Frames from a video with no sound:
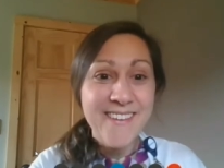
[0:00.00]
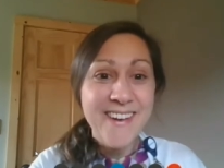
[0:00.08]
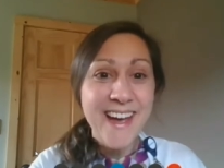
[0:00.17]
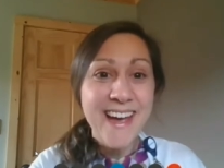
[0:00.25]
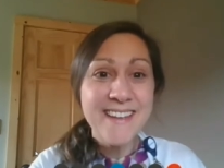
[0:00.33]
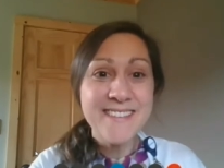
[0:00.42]

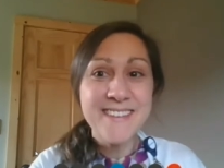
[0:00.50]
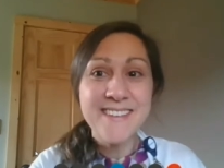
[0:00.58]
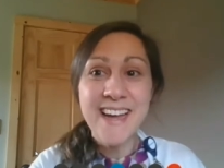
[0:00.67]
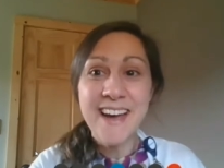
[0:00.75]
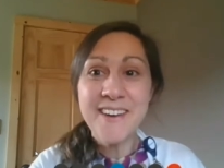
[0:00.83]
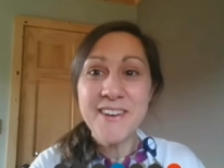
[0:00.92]
Okay, so
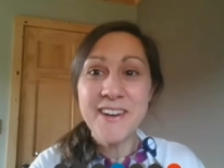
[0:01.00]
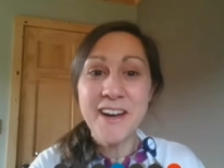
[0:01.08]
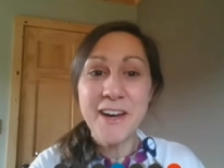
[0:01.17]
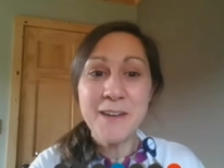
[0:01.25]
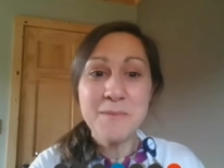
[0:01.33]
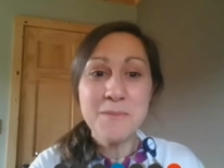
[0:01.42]
now you're
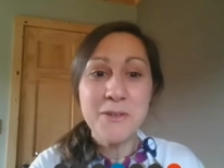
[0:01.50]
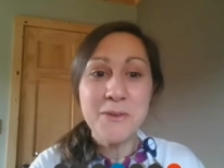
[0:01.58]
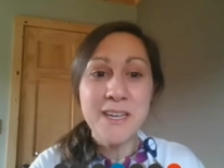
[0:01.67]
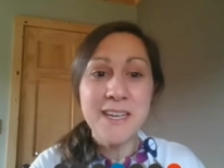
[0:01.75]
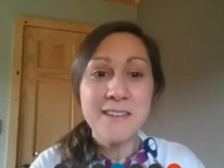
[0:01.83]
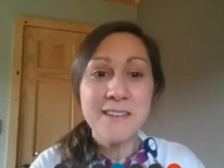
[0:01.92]

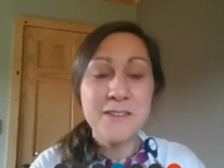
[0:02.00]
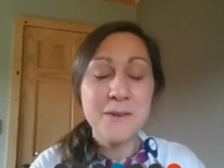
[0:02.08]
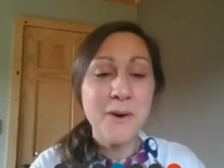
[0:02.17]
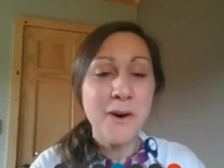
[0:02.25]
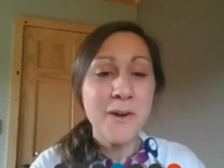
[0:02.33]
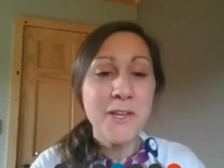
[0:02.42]
unmuted.
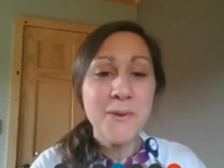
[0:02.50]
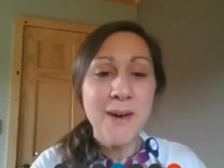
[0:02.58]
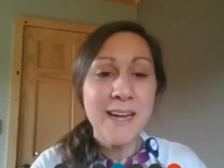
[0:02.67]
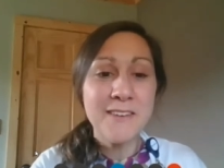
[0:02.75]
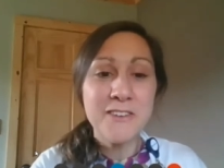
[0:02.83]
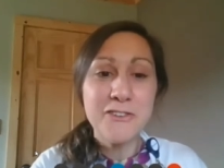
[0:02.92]
So all you
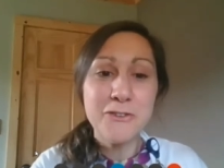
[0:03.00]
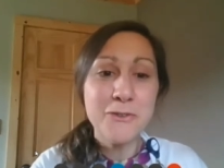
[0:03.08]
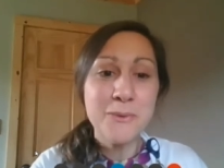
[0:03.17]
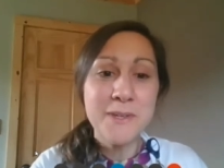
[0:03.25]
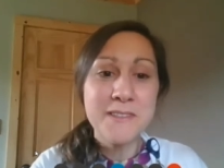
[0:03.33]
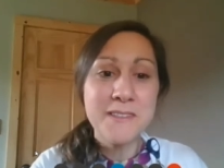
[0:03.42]
had to
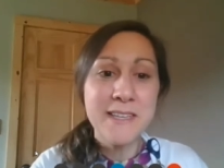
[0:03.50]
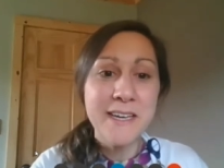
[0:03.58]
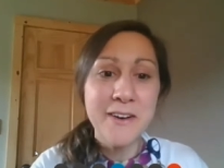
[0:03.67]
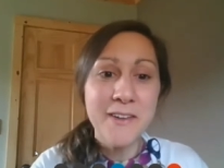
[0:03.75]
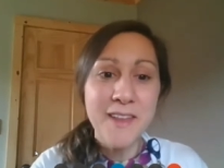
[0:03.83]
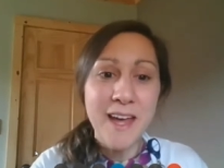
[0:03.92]
do was
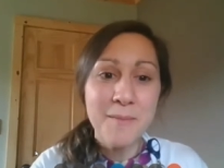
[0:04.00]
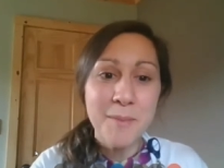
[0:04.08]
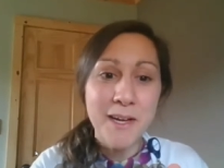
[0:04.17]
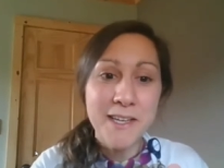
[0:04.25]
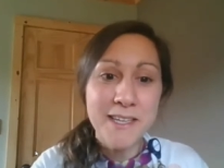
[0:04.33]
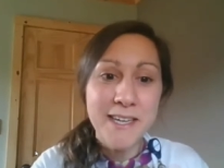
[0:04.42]
click on that
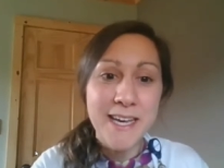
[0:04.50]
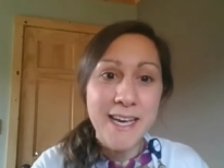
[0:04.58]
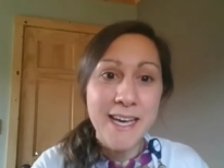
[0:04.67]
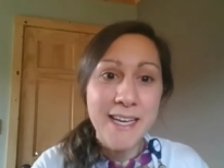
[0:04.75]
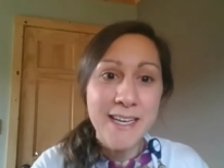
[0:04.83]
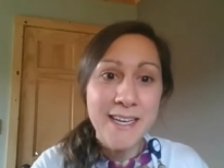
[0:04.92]
button
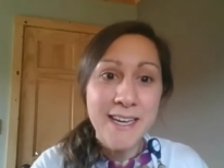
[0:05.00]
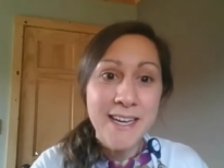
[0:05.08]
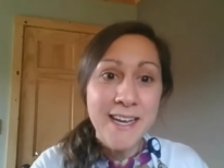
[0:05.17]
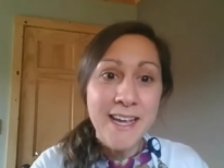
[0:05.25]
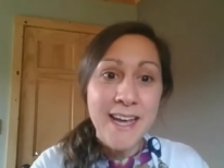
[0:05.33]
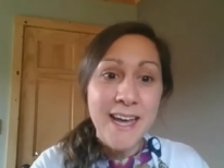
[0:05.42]
again,
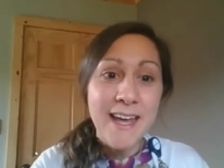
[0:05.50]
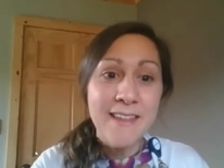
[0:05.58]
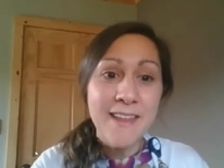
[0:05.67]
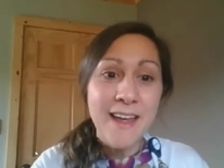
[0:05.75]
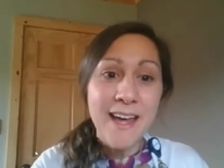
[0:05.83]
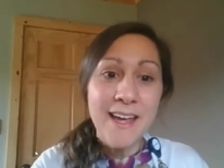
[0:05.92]

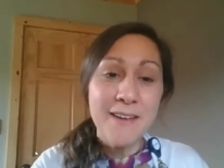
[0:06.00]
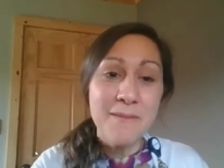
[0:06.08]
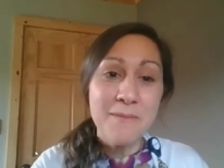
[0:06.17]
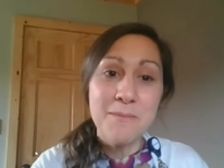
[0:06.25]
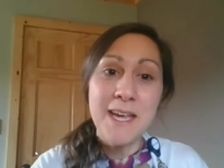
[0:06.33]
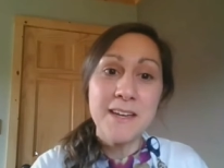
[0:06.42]
and that
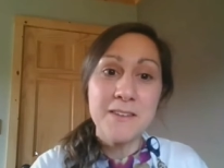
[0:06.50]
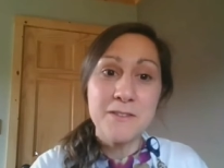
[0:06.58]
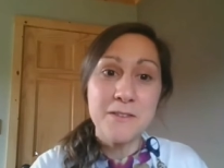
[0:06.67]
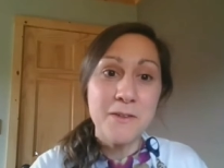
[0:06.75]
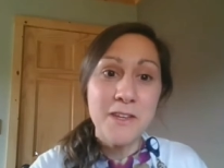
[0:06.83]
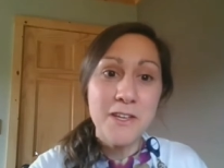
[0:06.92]
made
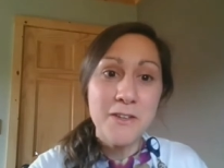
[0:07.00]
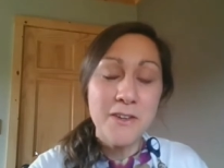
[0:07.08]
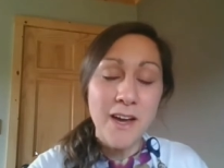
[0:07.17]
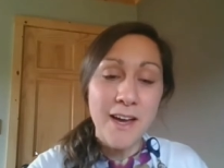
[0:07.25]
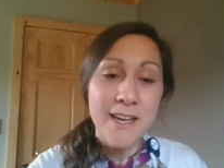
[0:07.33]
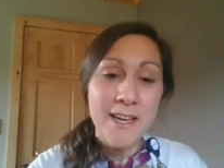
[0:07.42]
it so that
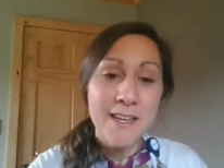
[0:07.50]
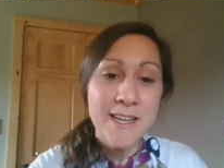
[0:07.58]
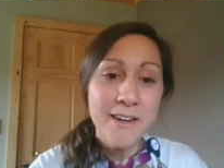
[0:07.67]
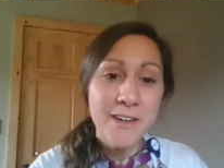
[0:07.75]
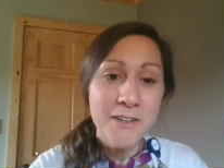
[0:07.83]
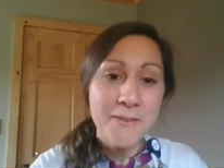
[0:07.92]
I could
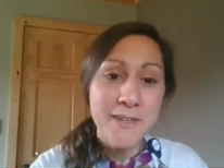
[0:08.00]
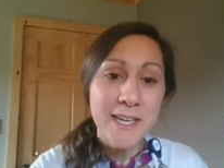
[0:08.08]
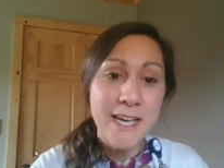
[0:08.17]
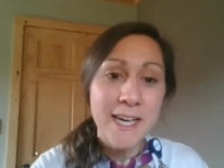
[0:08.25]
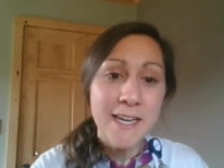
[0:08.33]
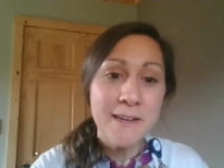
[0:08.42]
hear you
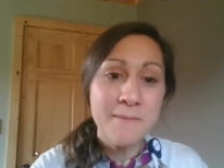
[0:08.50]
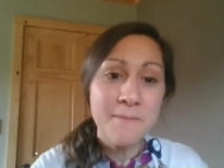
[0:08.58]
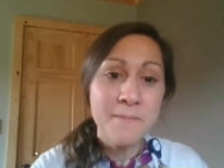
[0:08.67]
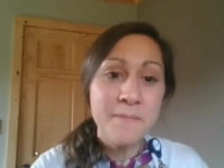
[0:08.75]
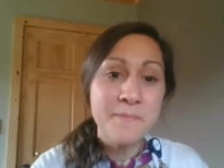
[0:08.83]
again.